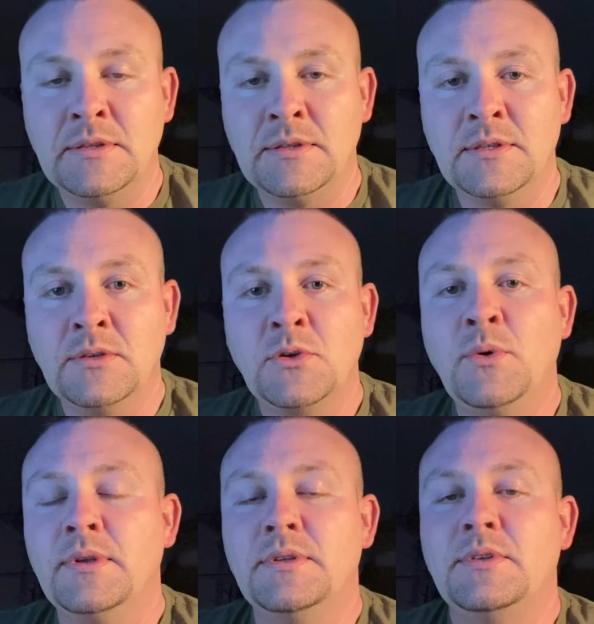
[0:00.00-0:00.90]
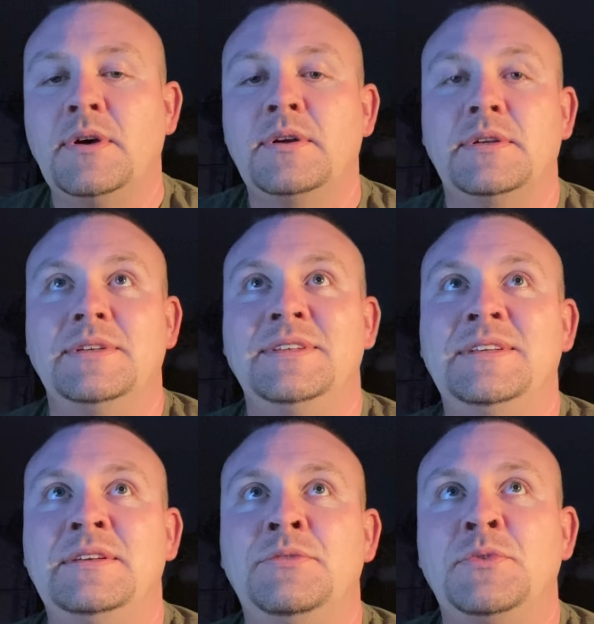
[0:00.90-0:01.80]
they'll go on to talk,
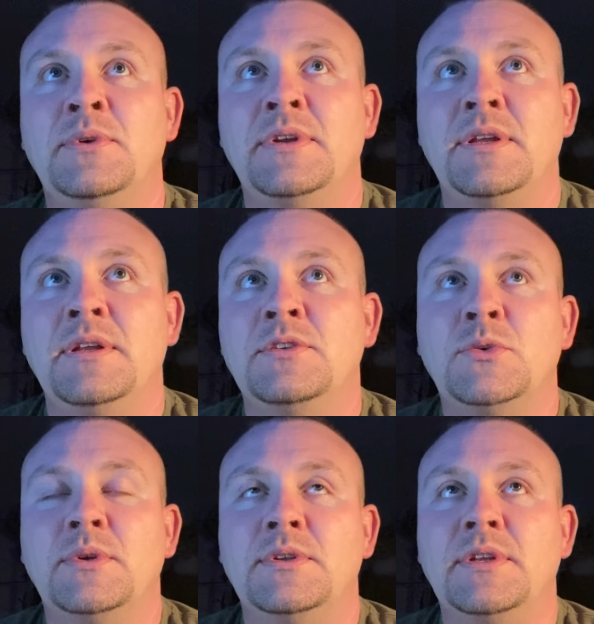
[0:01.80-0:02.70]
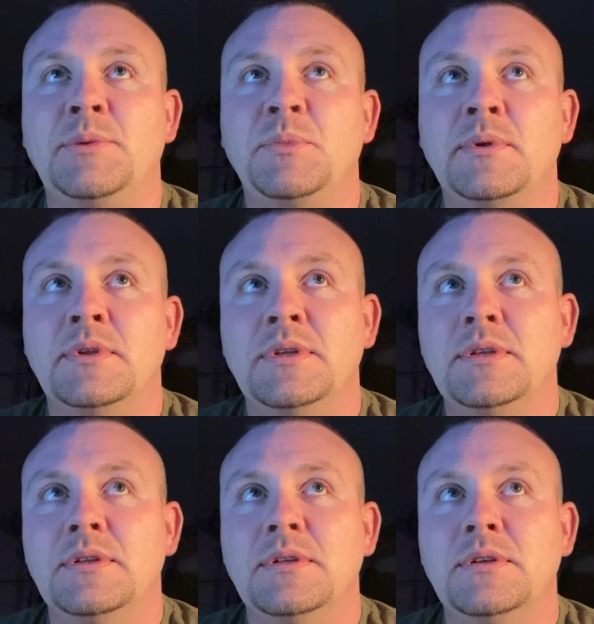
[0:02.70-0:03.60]
if they're getting into a deep
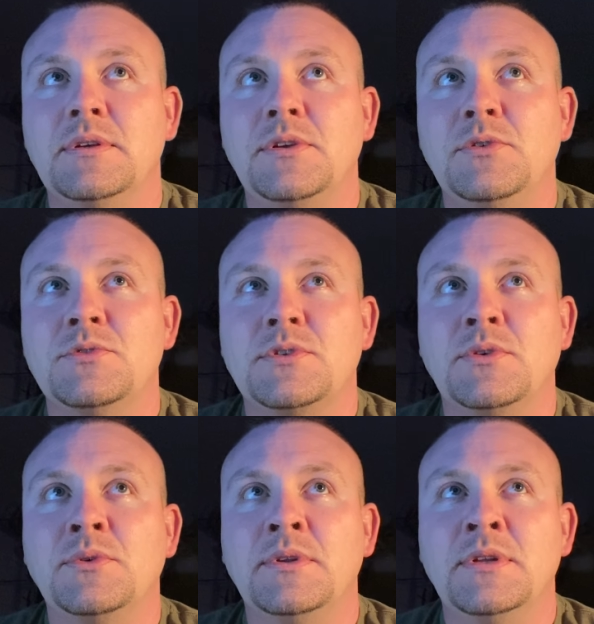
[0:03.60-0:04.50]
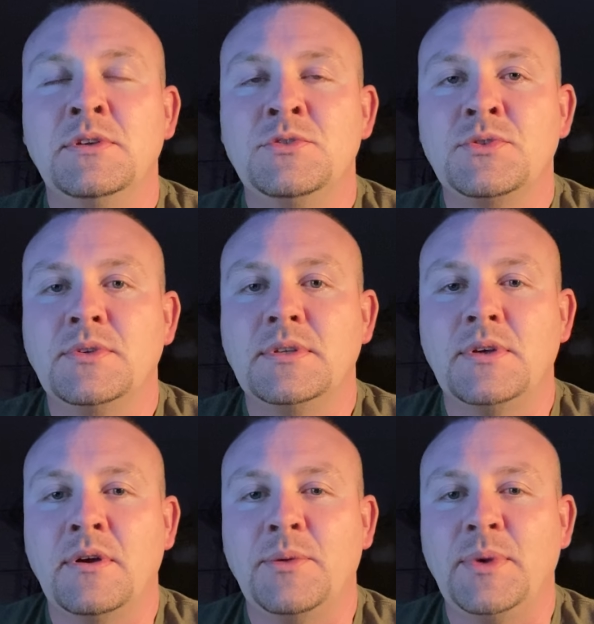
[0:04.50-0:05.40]
QSO, they usually
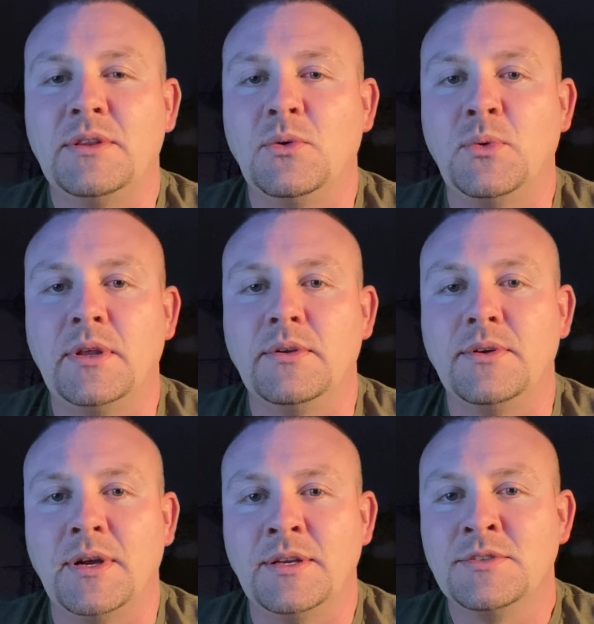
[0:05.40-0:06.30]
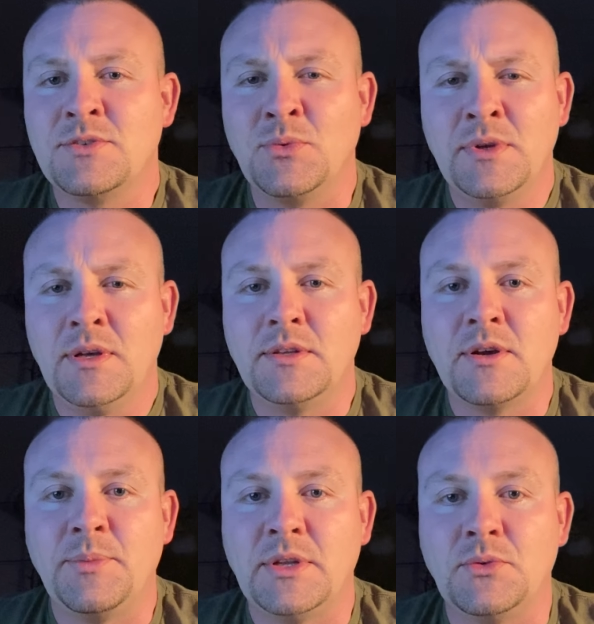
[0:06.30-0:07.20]
talk about the weather, right? So we all
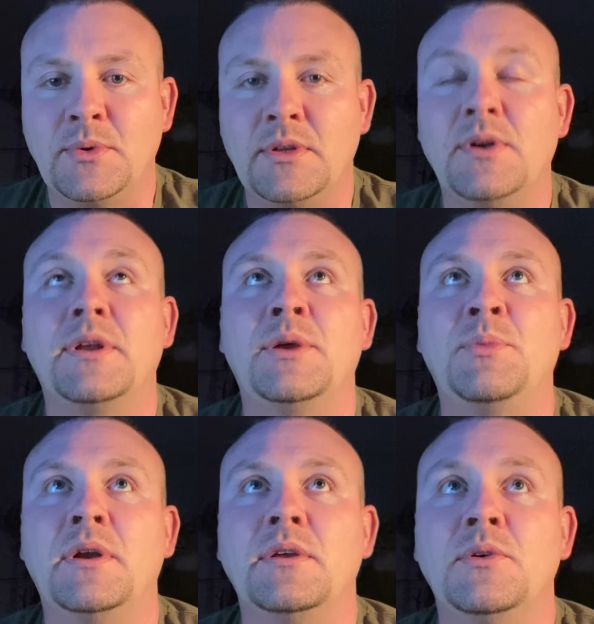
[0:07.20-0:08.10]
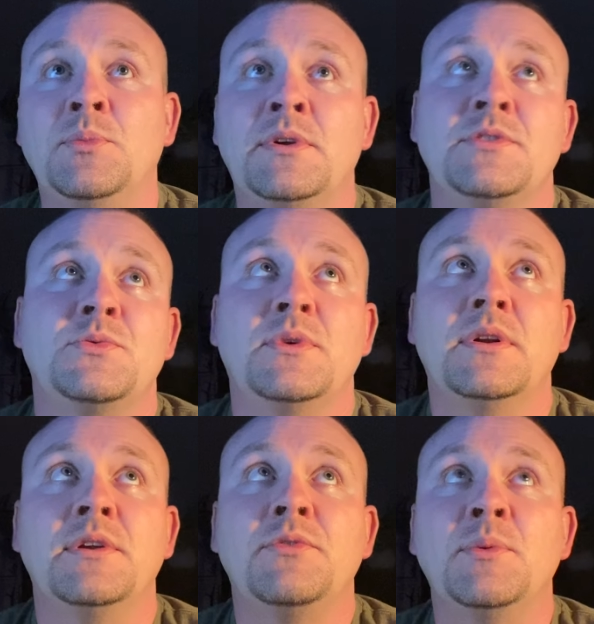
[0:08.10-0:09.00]
talk about the weather in ham radio because we're
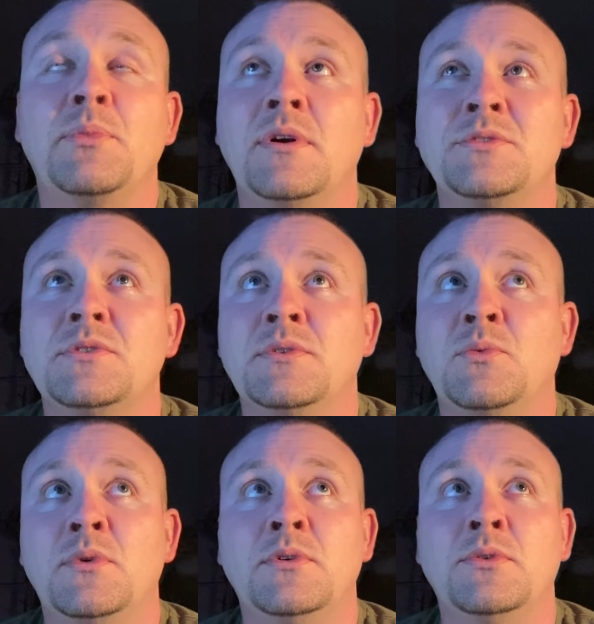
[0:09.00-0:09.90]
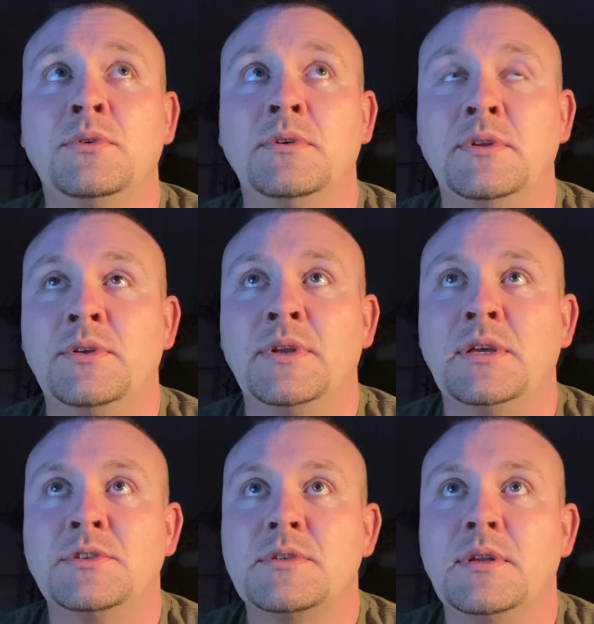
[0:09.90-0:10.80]
in different parts of the world or the
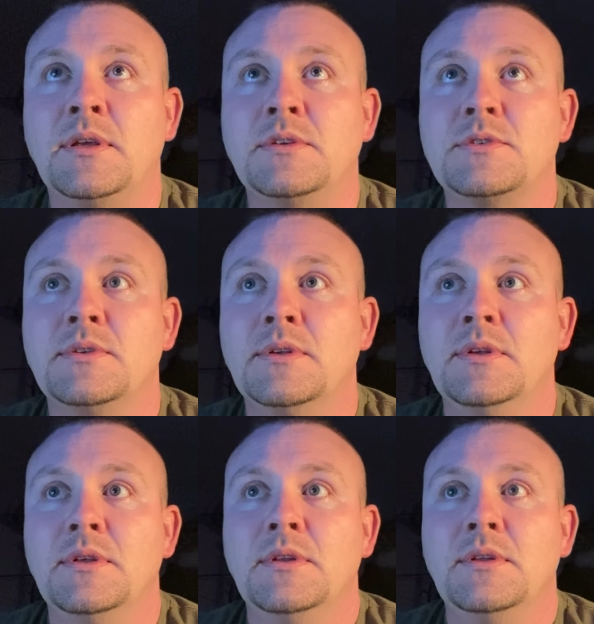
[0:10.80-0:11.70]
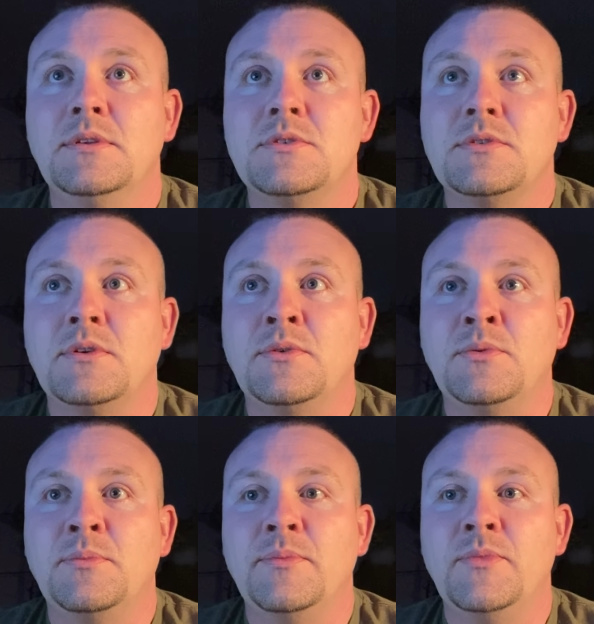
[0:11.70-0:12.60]
United States. So